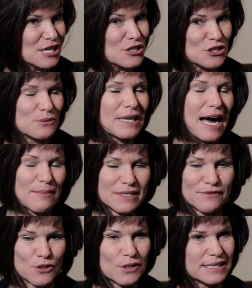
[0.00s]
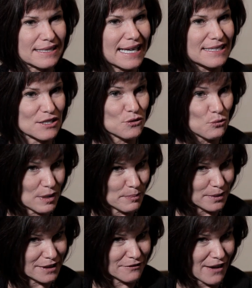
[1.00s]
So what happens, of course, that's the
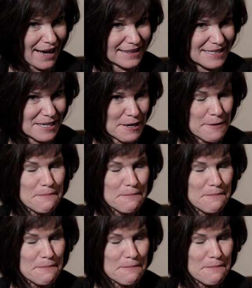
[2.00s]
ripple effect.